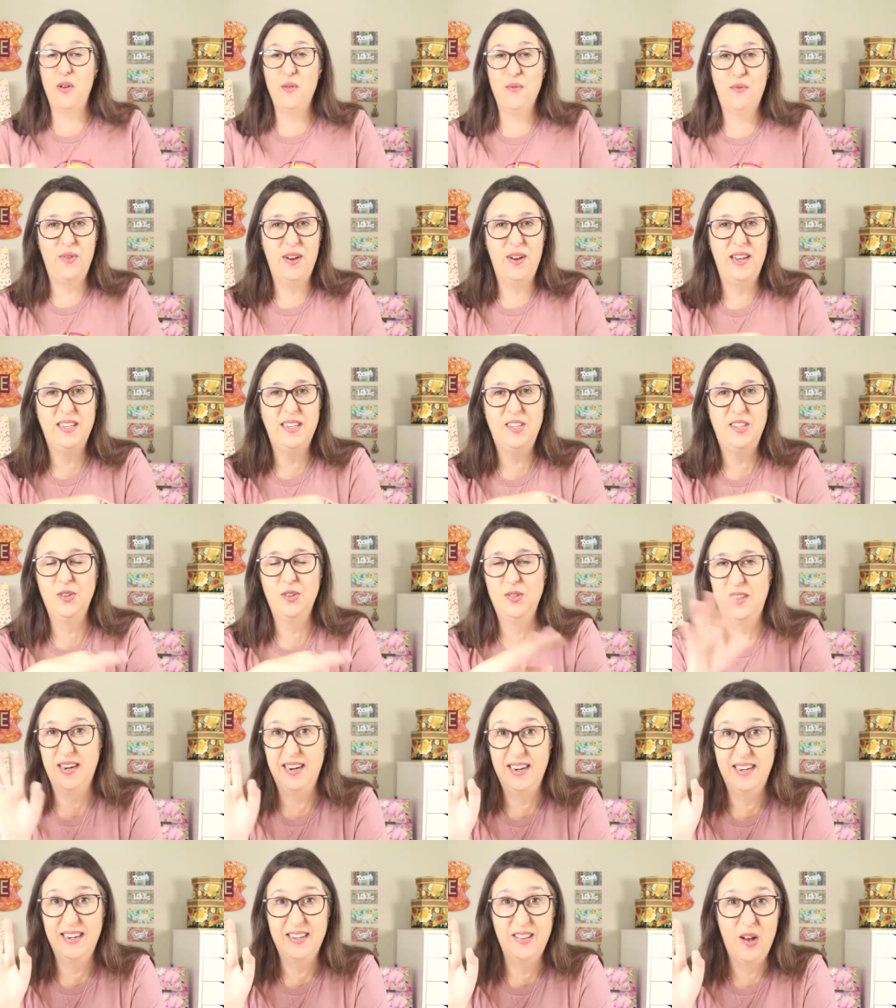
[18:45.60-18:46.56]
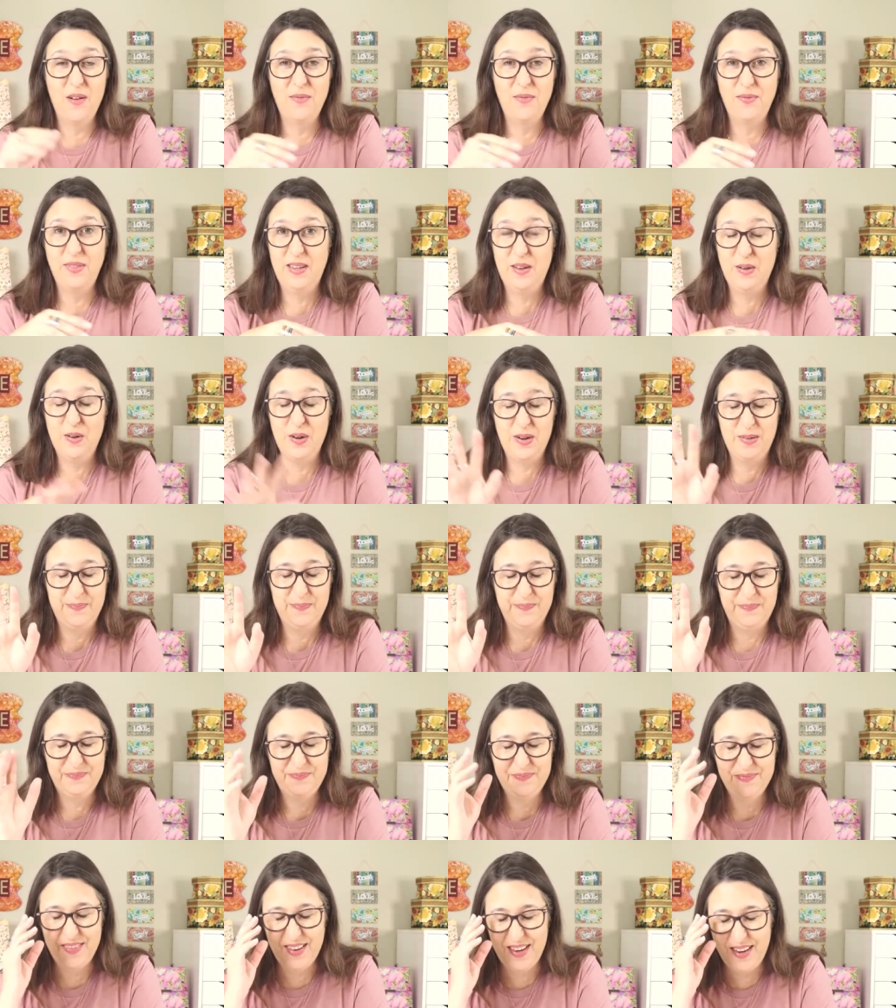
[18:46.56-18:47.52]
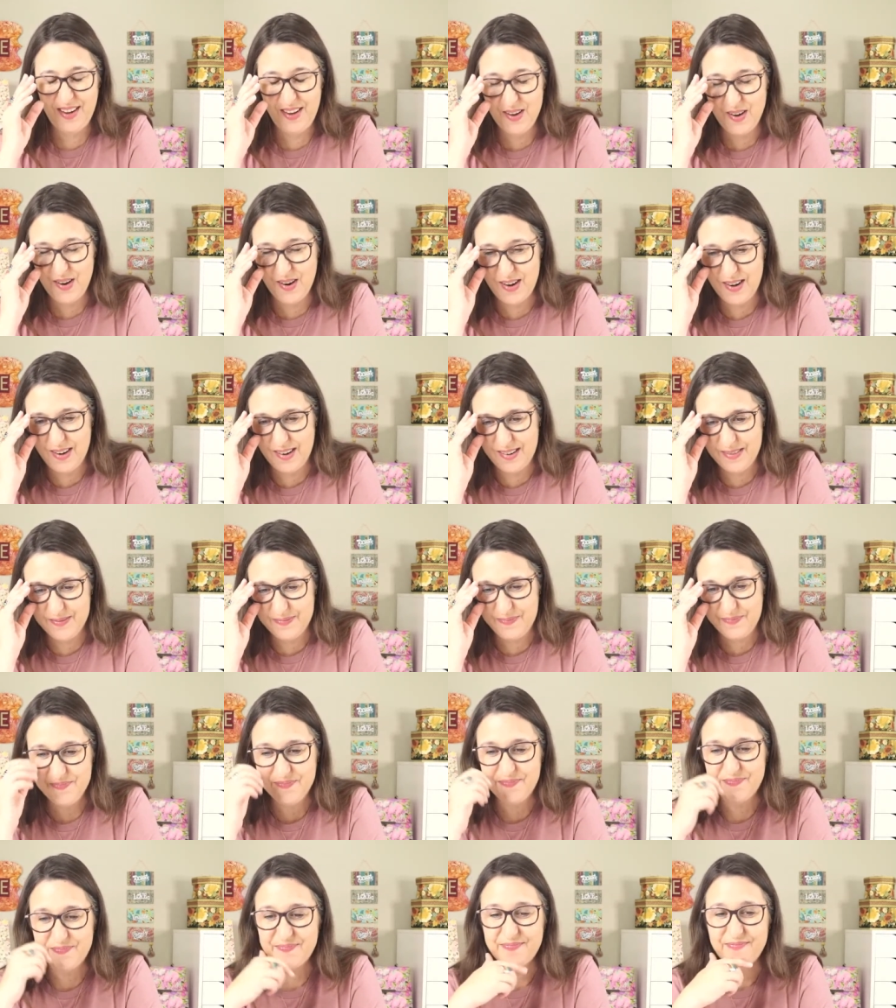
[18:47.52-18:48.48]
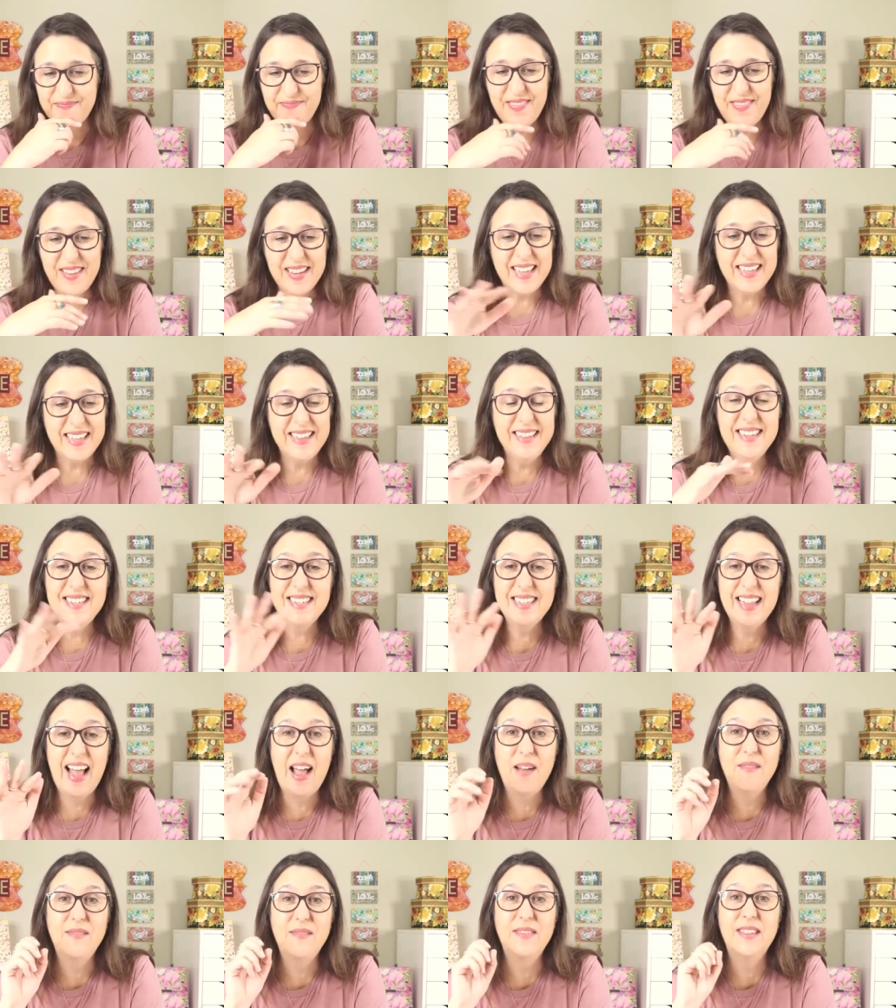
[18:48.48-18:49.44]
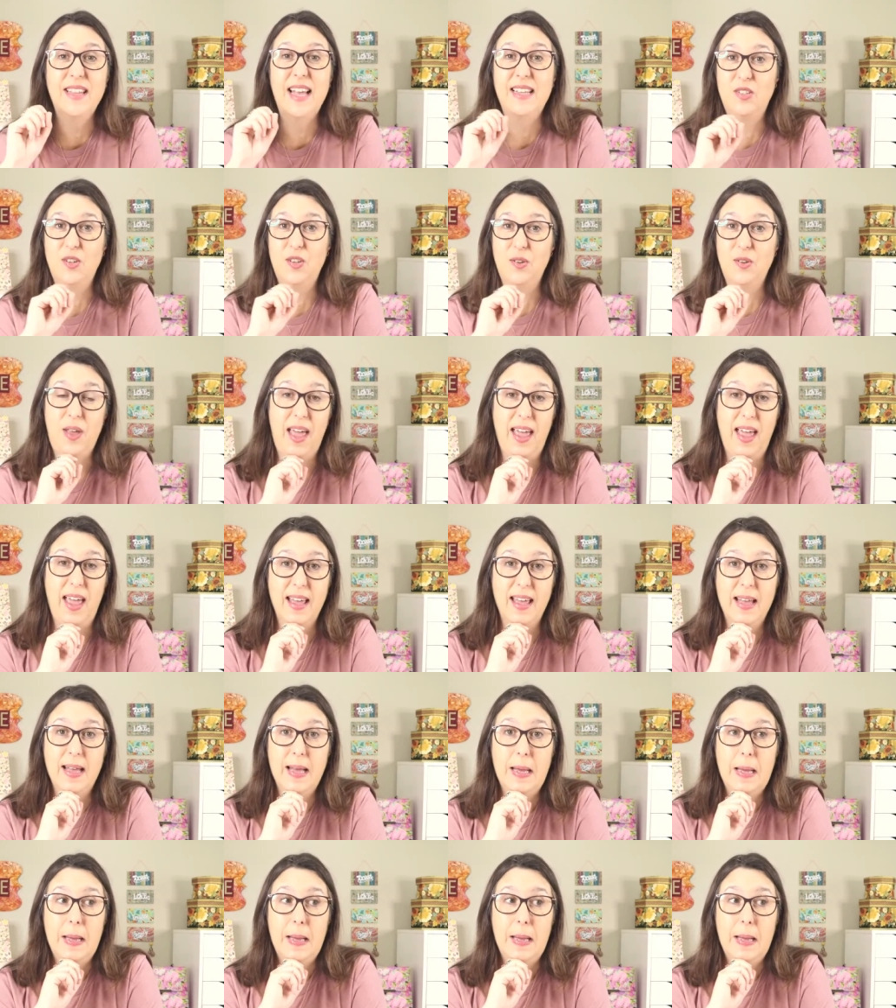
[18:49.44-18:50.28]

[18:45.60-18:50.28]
feel free to turn off your your this live. That's okay.